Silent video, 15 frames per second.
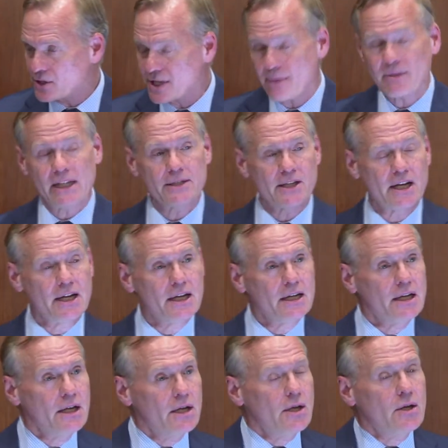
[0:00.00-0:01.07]
That means
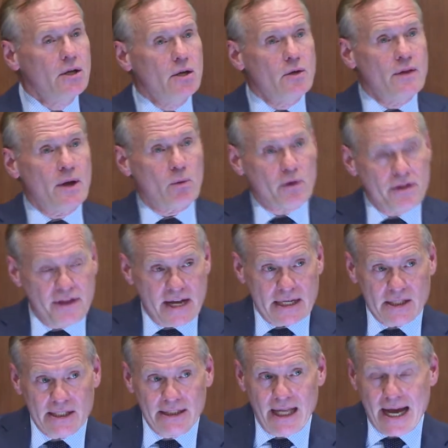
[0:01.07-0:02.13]
there were
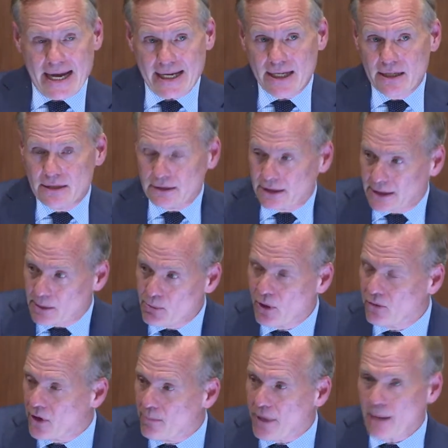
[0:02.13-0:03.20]
things like liberal
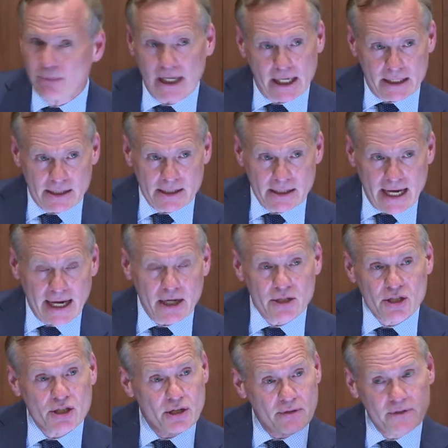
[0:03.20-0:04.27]
Republicans and
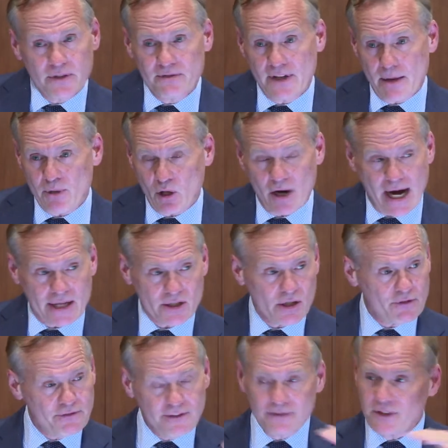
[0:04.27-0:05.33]
conservative Democrats. So
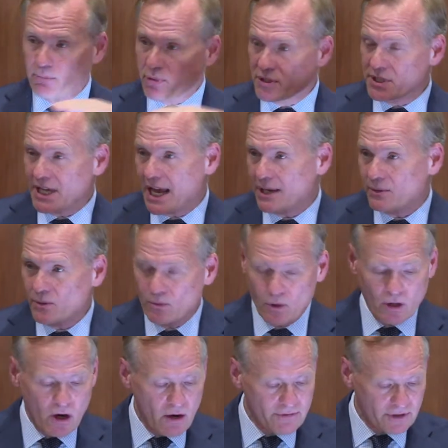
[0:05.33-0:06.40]
50%
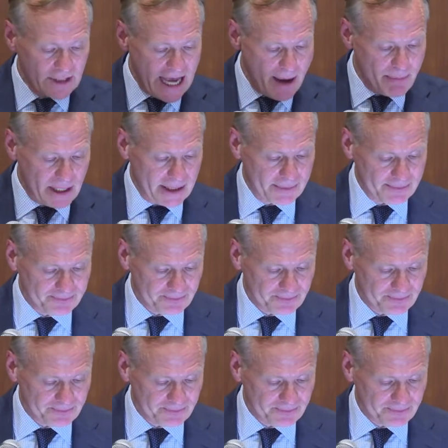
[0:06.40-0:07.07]
were overlapping.